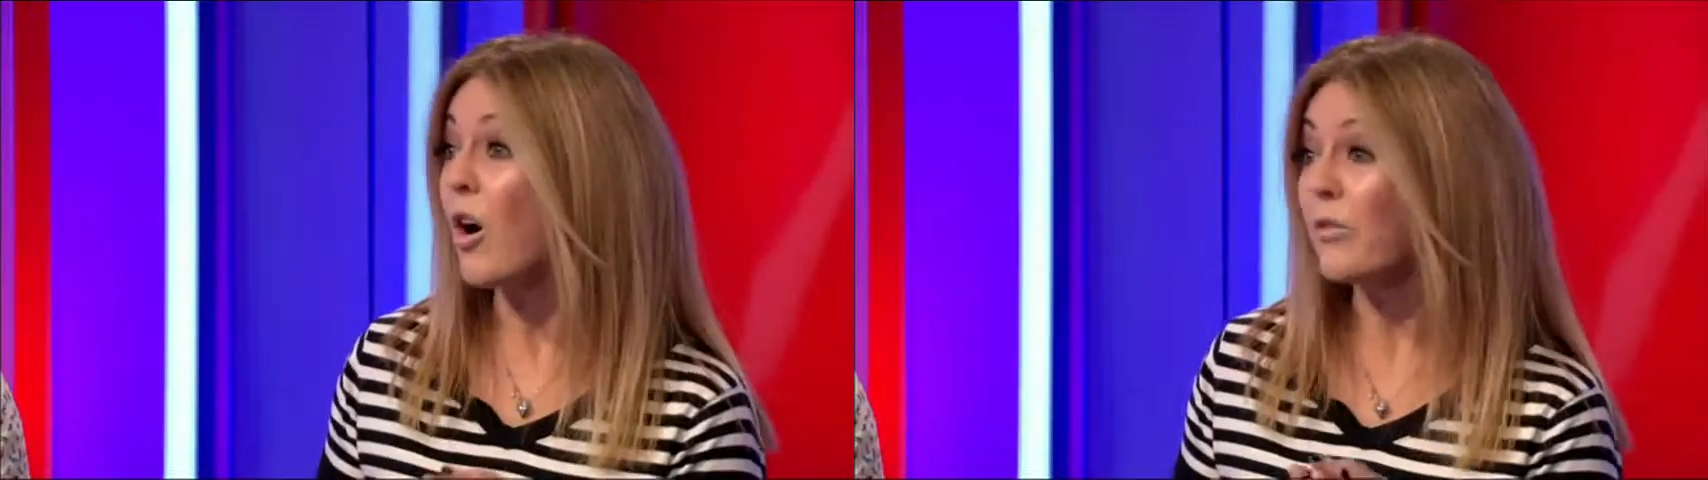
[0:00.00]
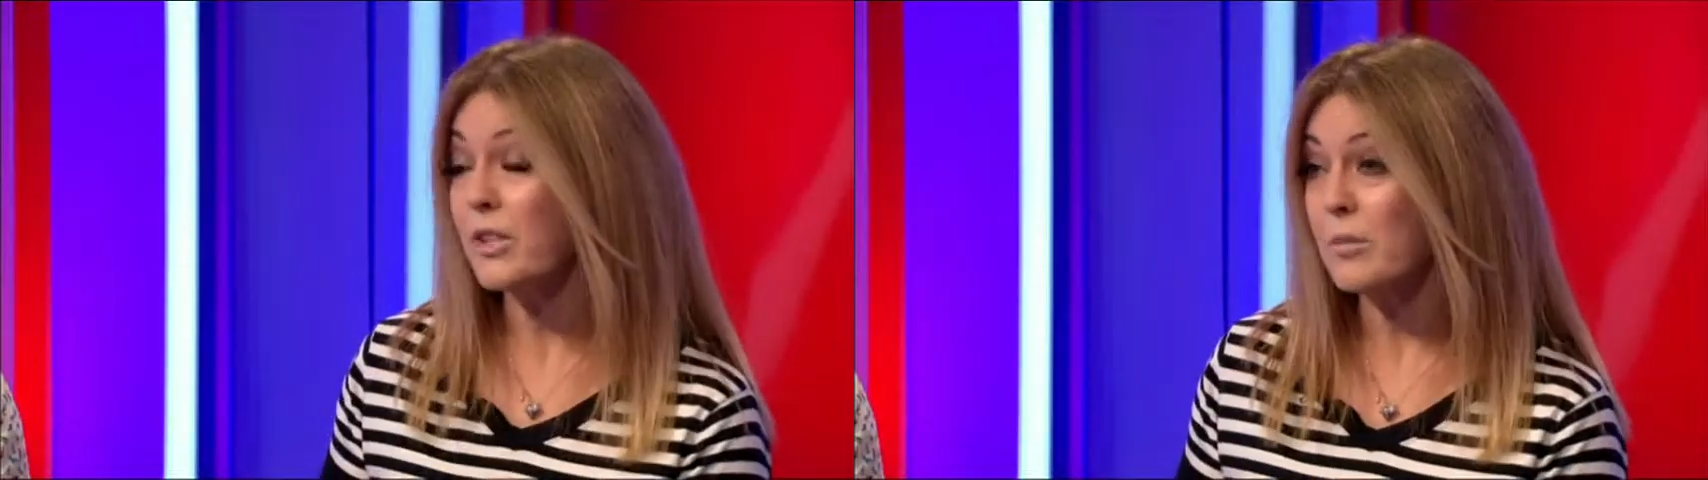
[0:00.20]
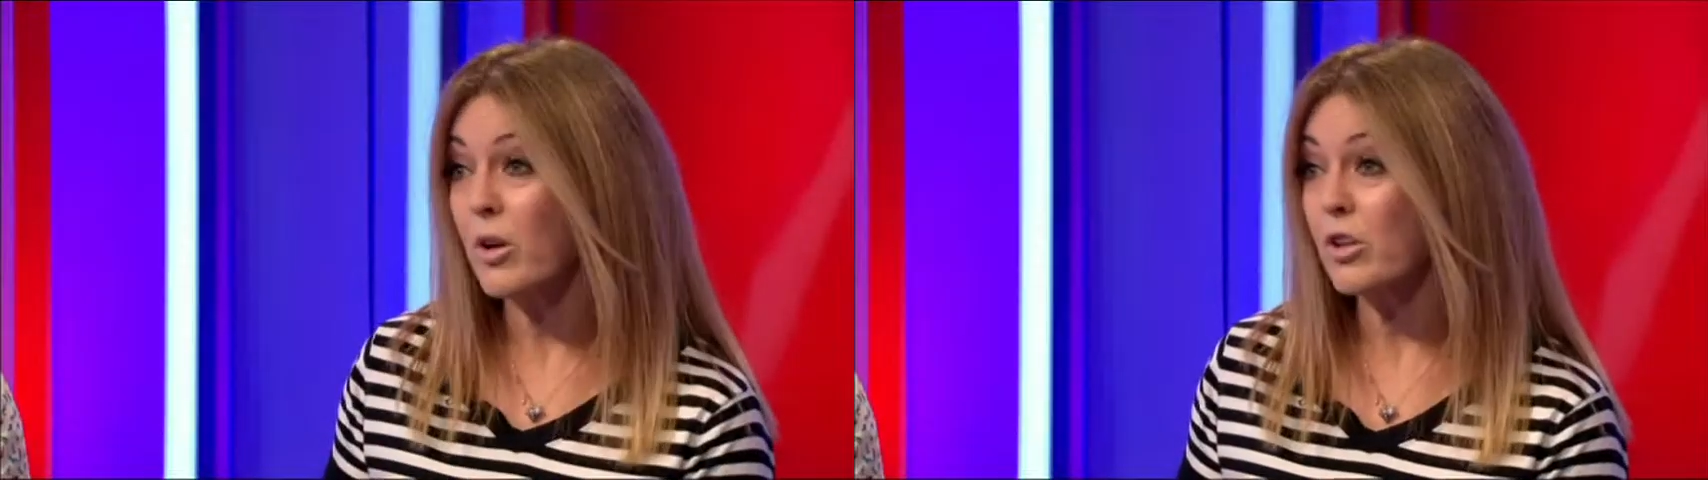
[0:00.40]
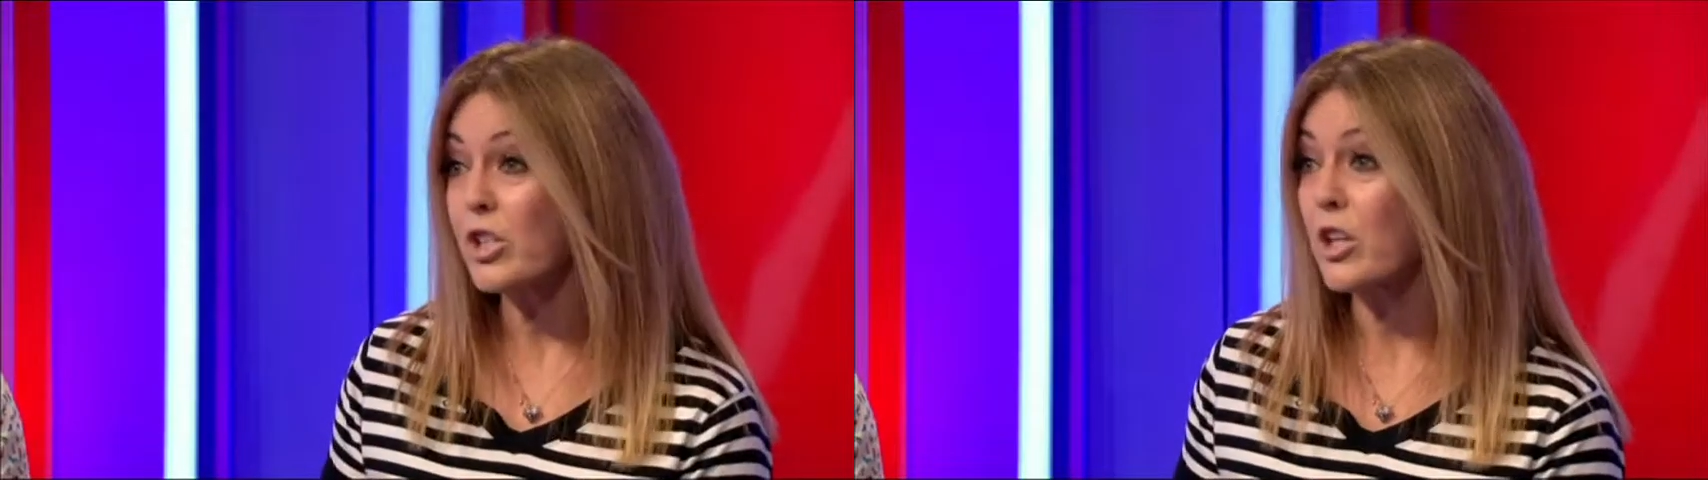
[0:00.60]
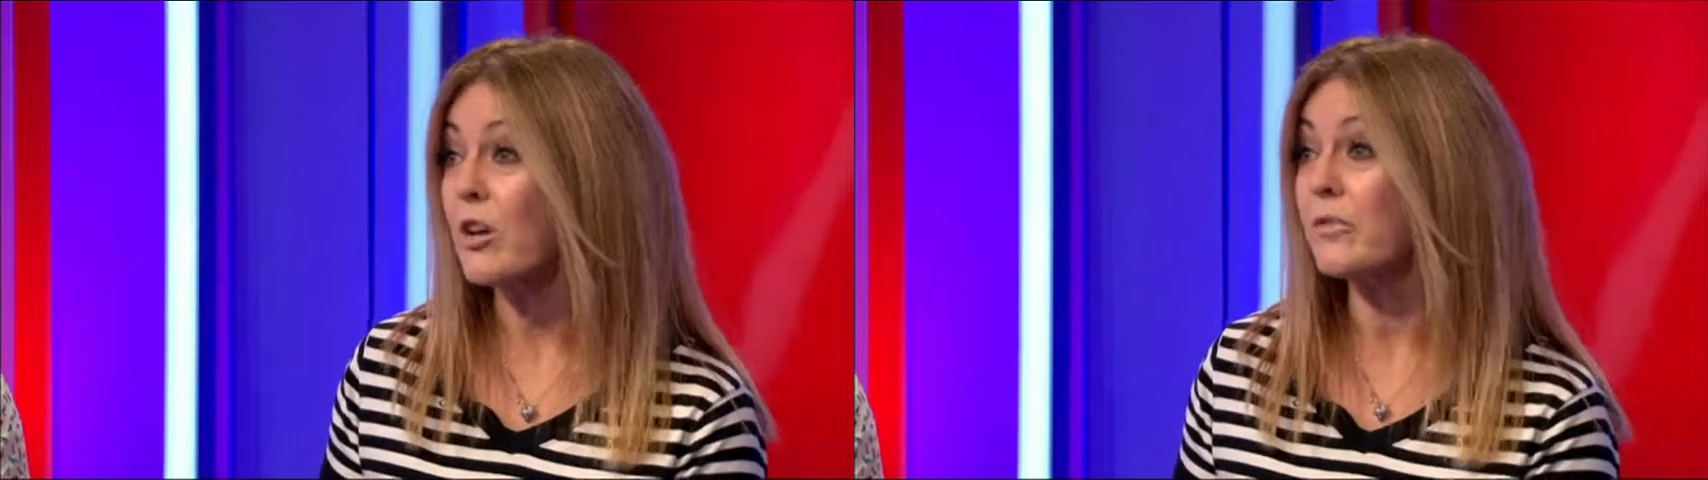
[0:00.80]
Often
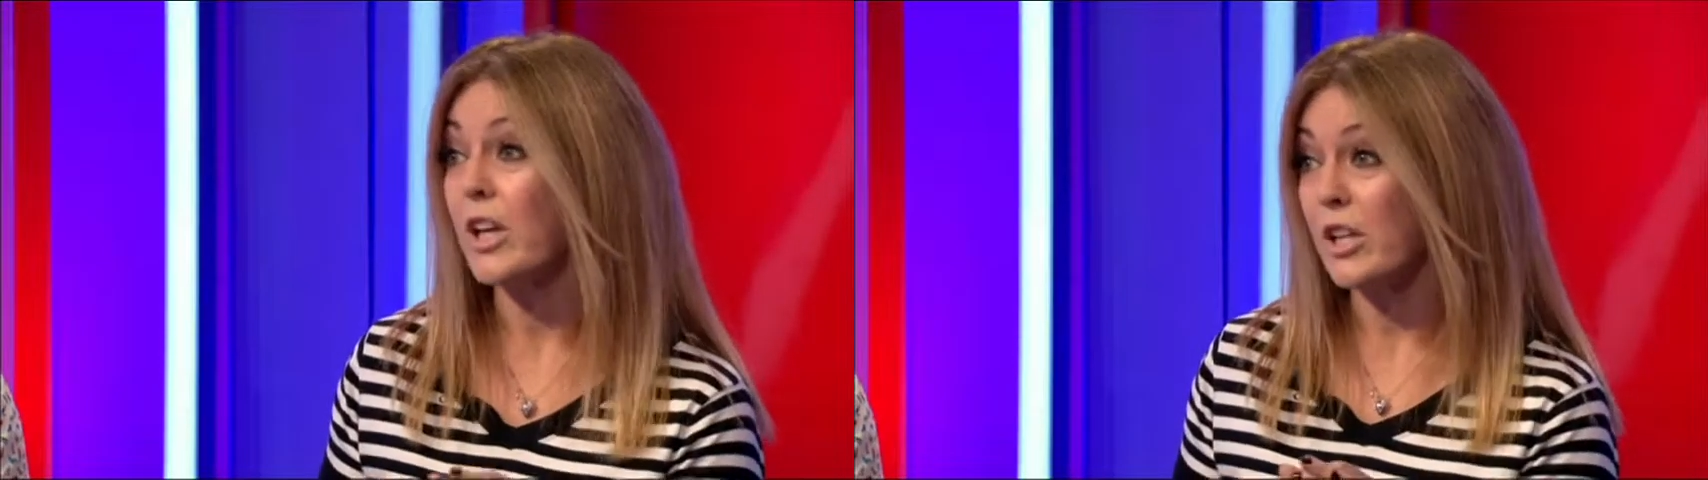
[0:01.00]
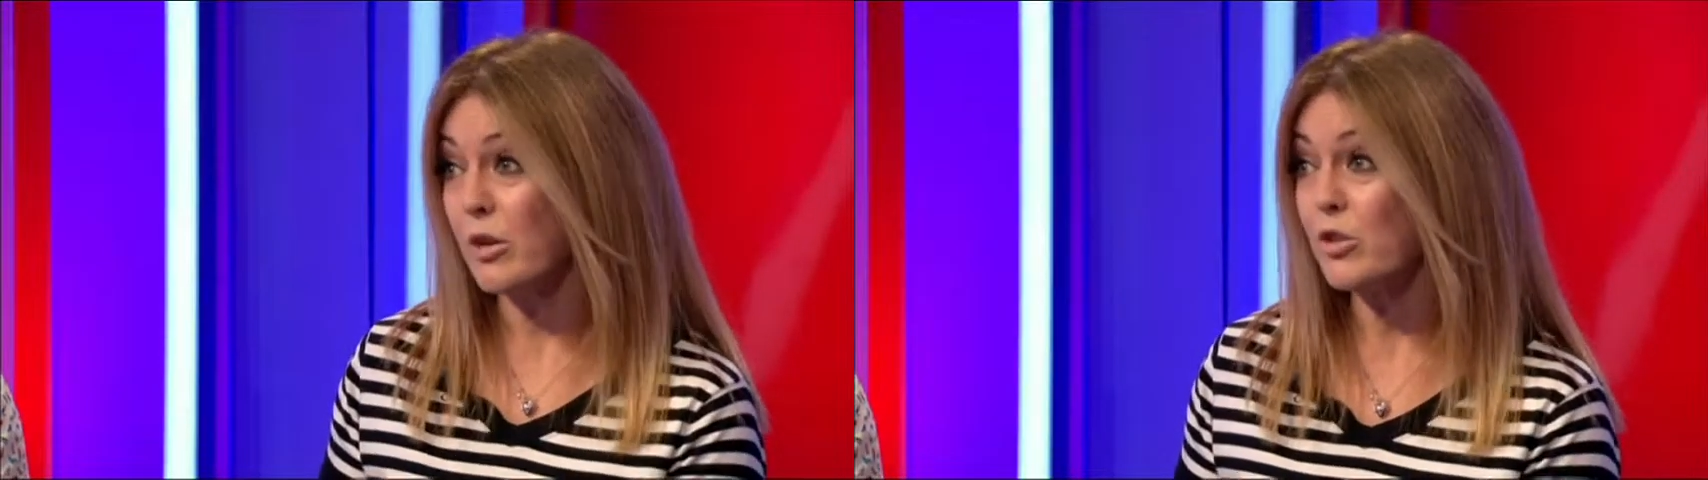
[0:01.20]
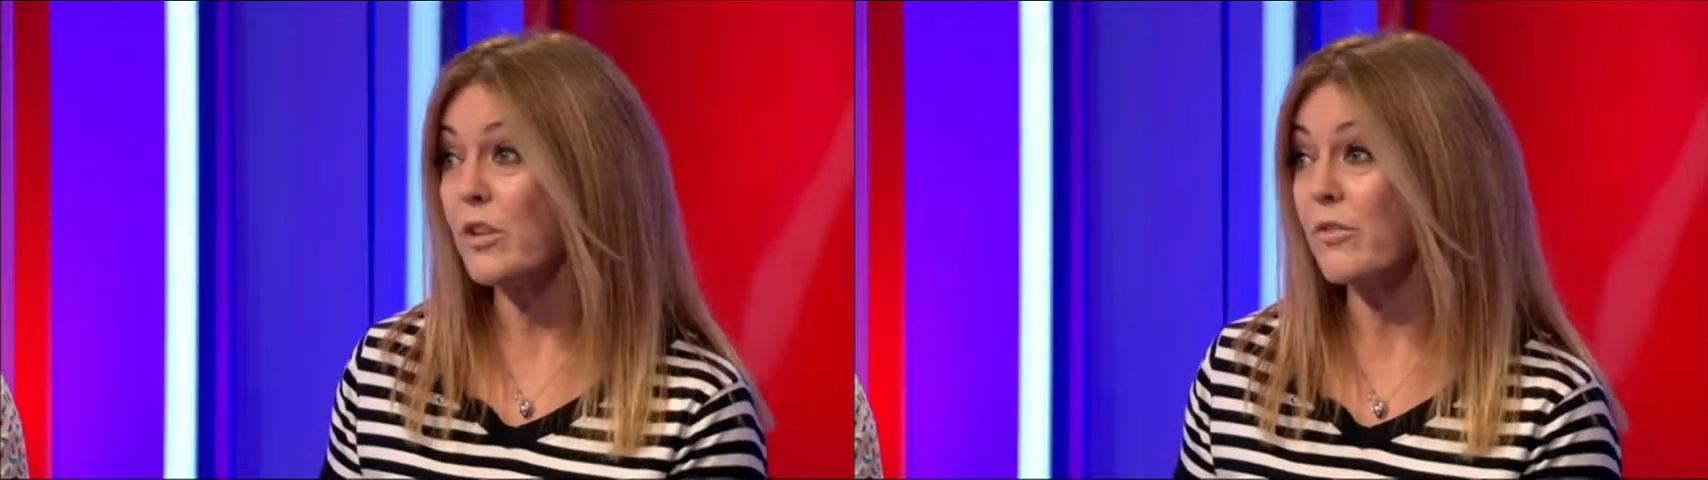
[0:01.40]
much loved, usually